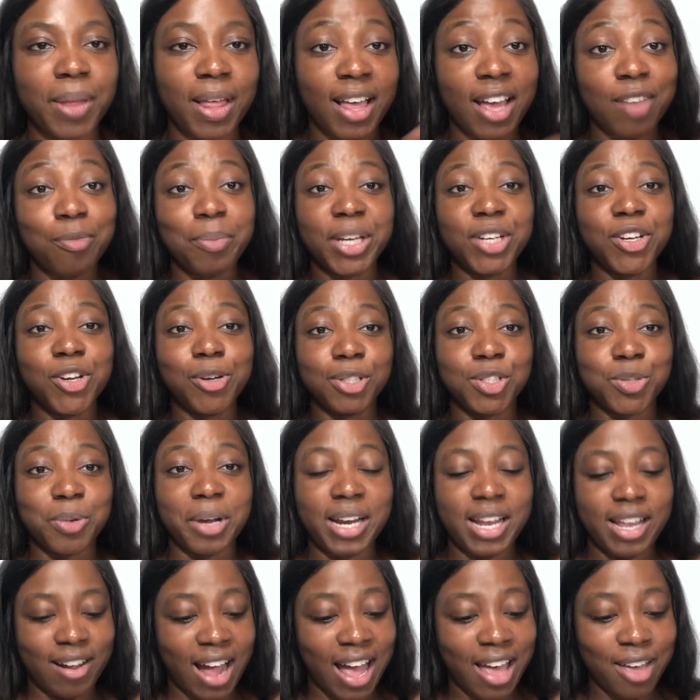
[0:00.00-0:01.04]
have my notes right
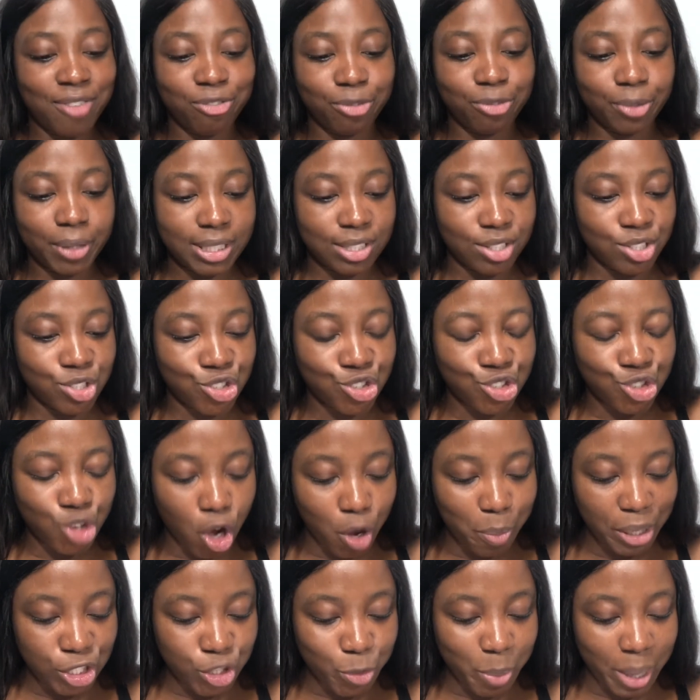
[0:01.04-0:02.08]
here. I have written so
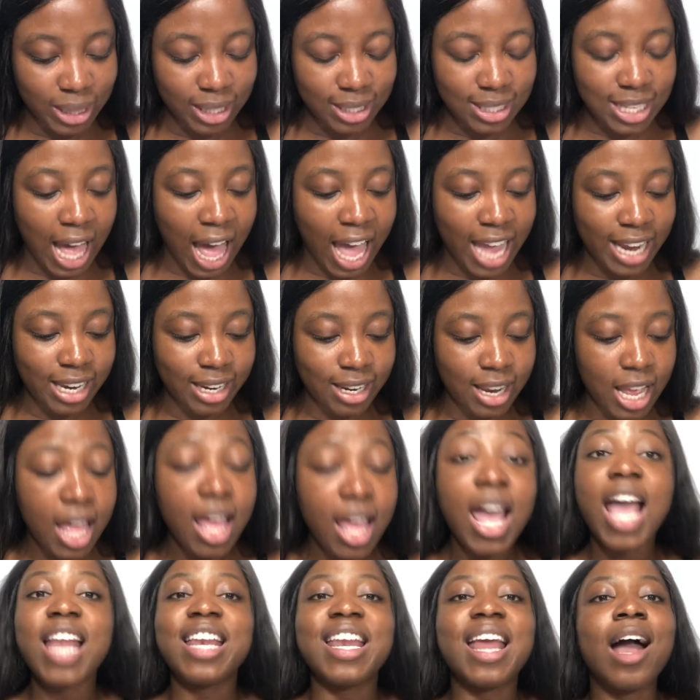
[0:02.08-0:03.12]
much about this. I didn't
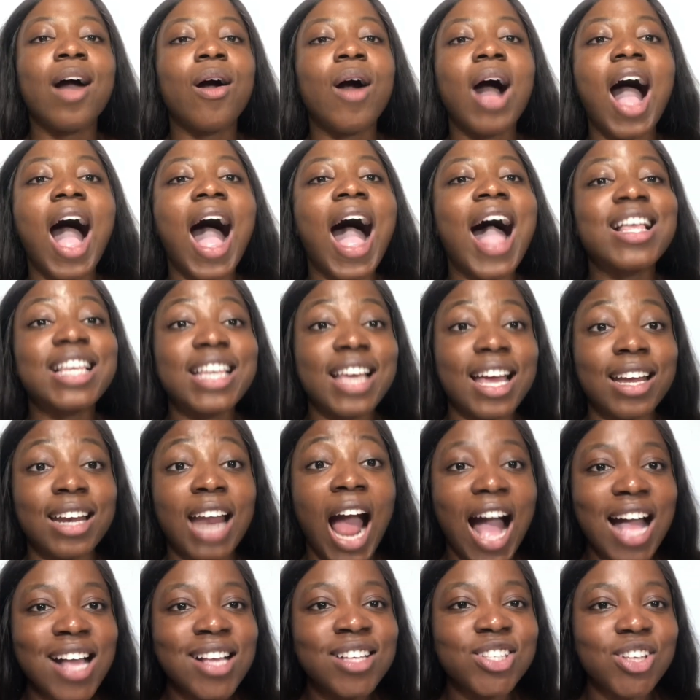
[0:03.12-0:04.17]
now again
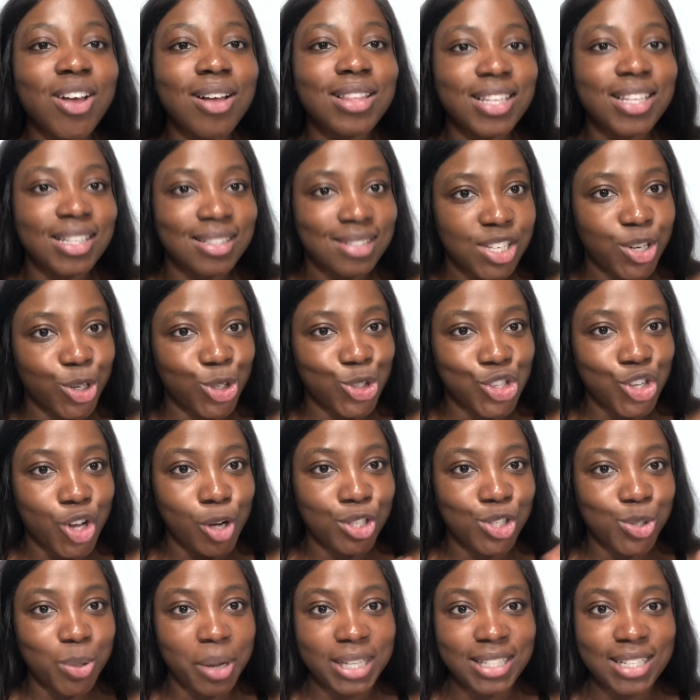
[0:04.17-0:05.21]
I saw this years ago,
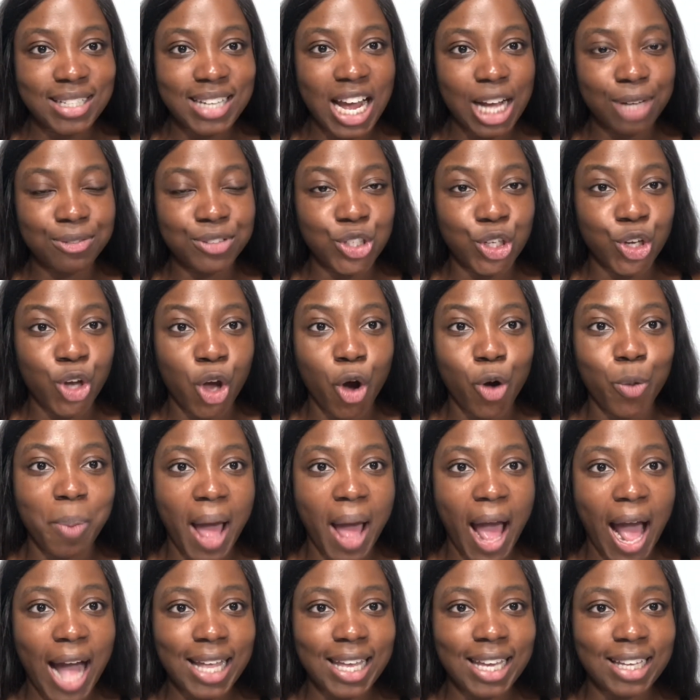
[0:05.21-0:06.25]
so I did have to go
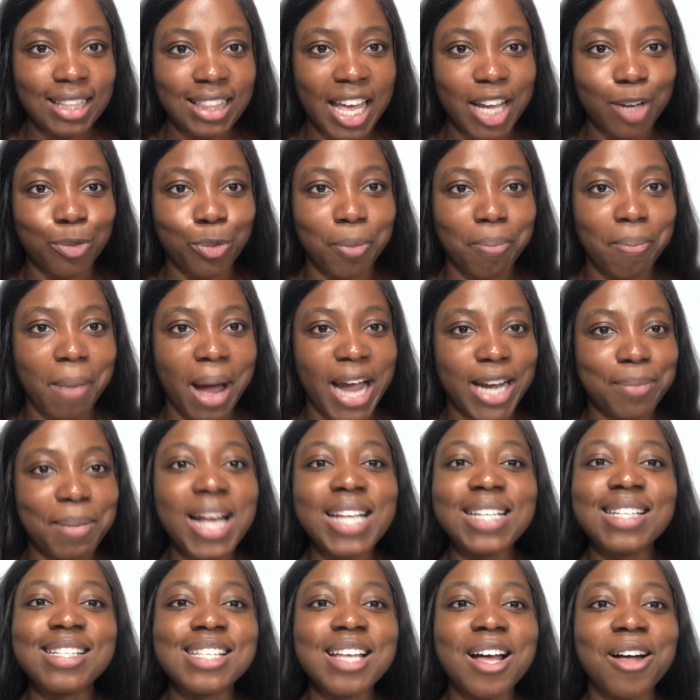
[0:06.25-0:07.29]
back and like remind
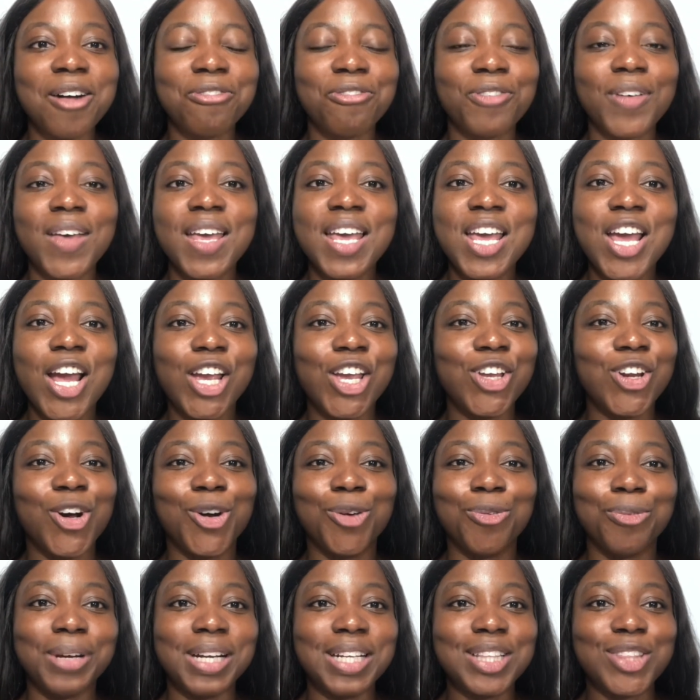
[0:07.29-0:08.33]
myself, you know,
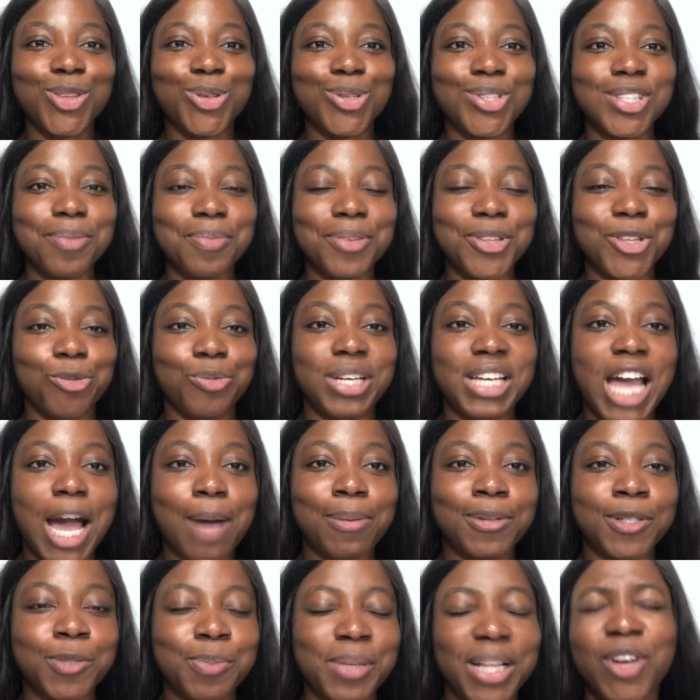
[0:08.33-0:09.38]
read through some of the
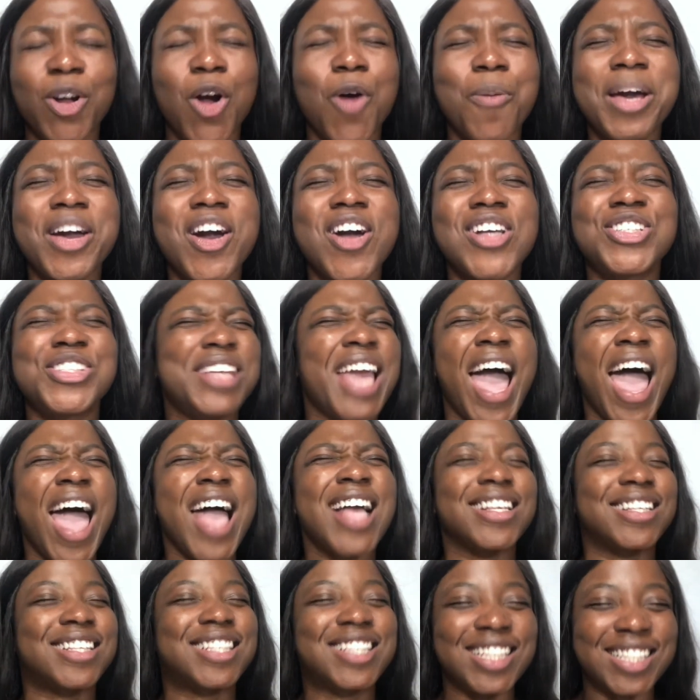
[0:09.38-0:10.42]
recaps and be like, oh my gosh,
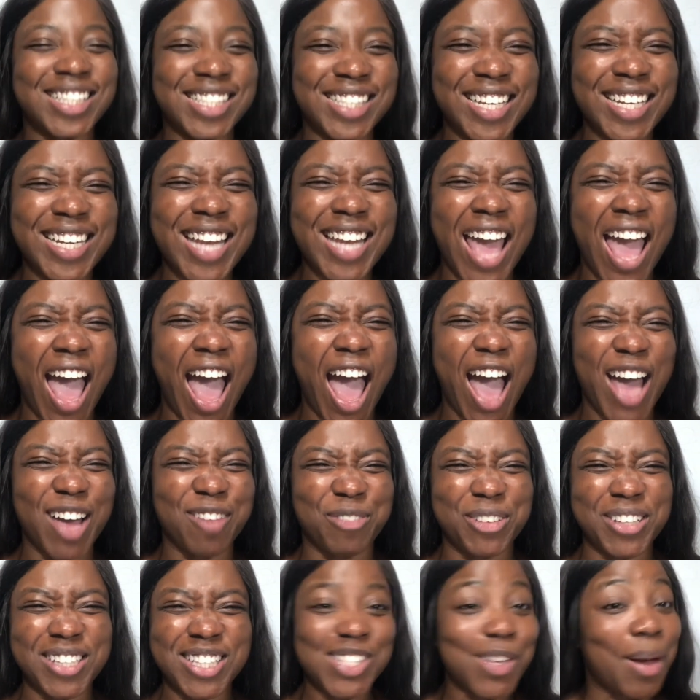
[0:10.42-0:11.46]
yes, this did
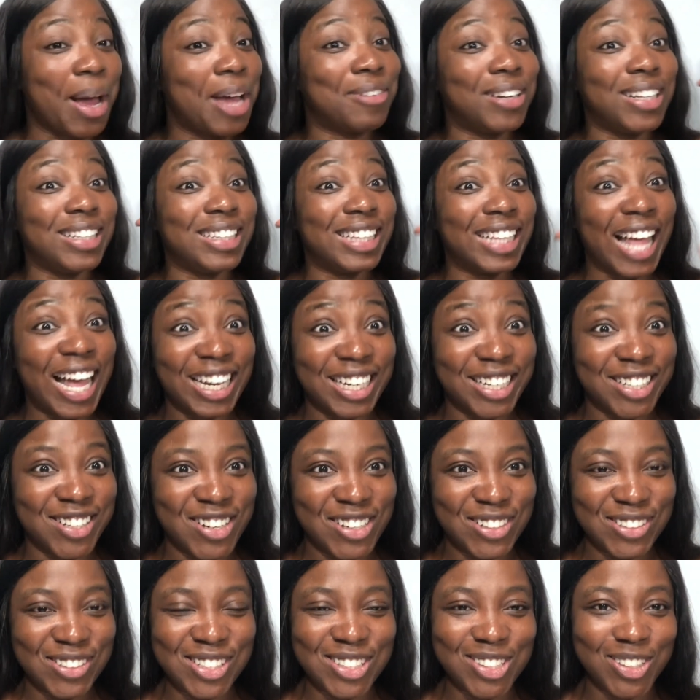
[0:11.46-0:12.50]
happen. So I have a lot of
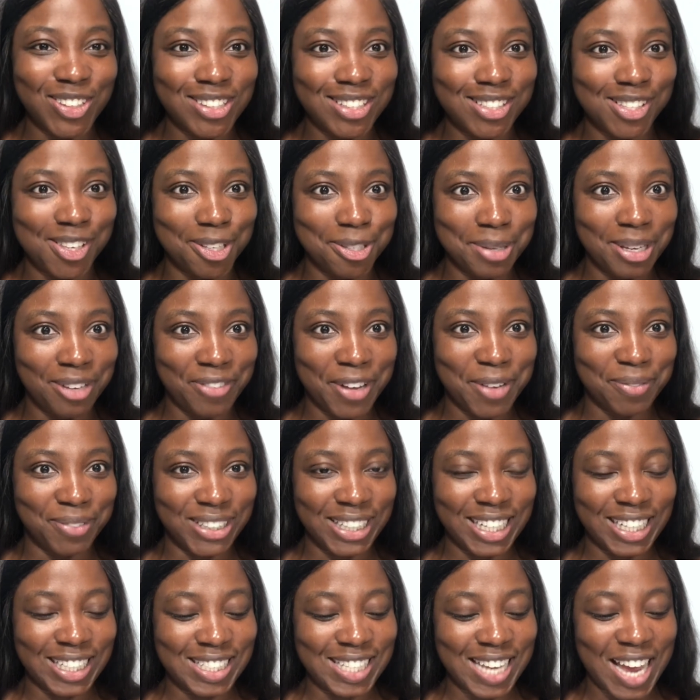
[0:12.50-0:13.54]
notes, so excuse me if I'm
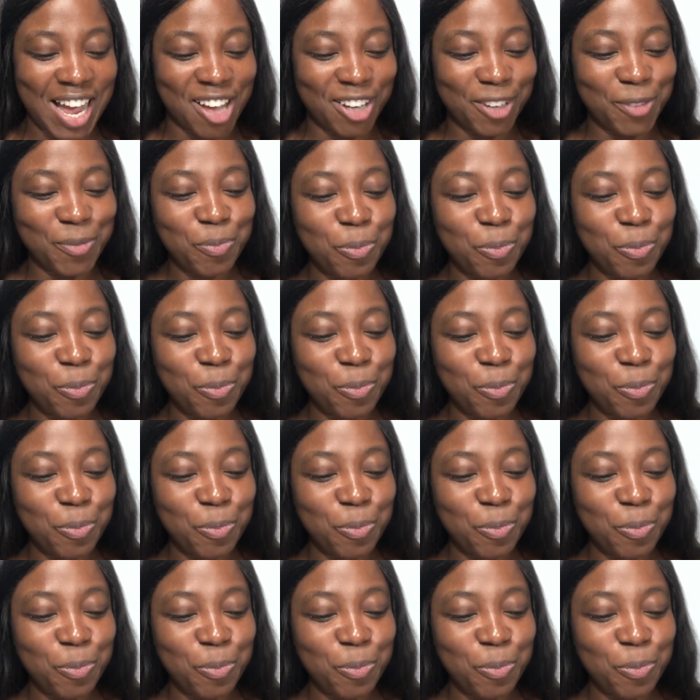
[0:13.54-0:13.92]
looking down.